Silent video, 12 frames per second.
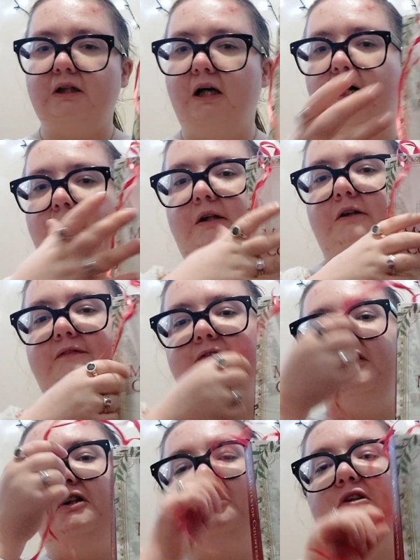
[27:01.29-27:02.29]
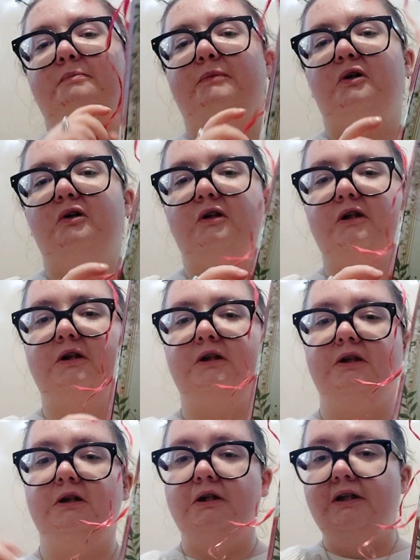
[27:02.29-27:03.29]
the first book
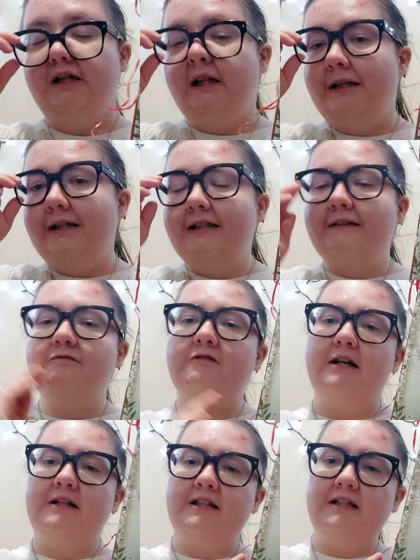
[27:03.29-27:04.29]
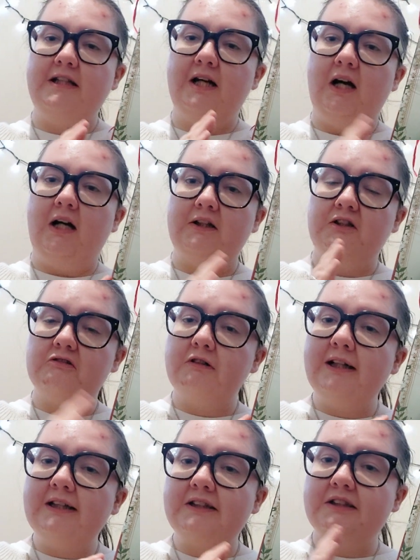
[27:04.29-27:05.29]
in the Freddie and
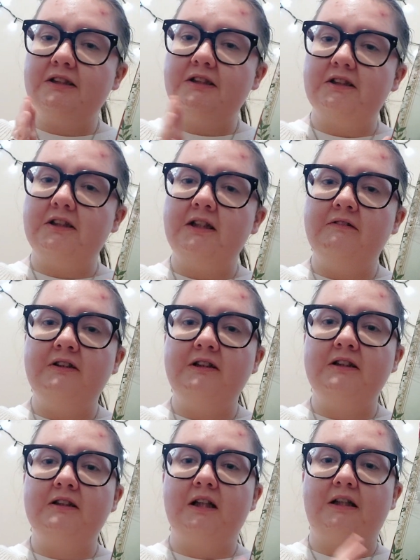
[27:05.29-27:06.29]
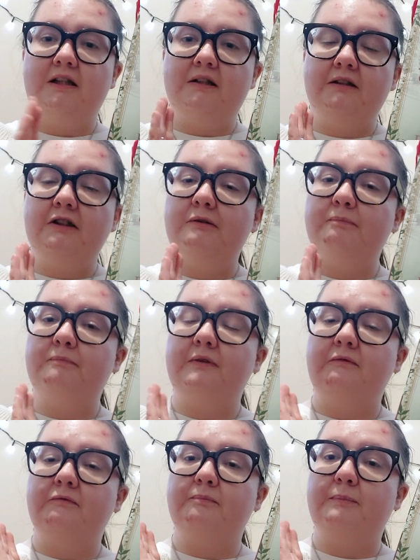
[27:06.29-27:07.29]
Grace series, and
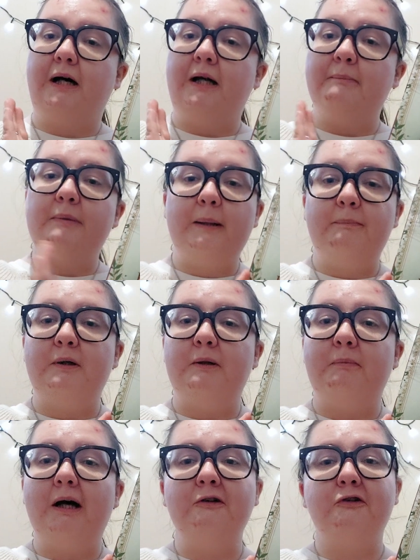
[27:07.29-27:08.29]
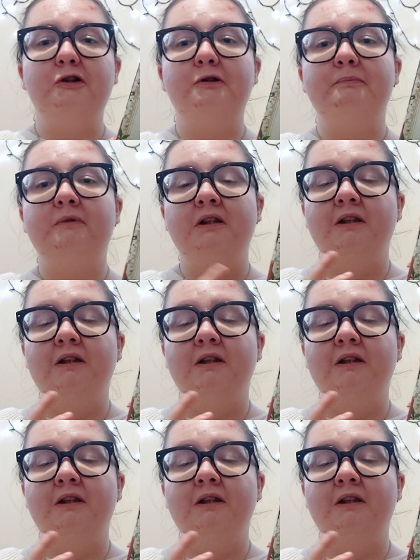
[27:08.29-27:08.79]
by Pepper Basham.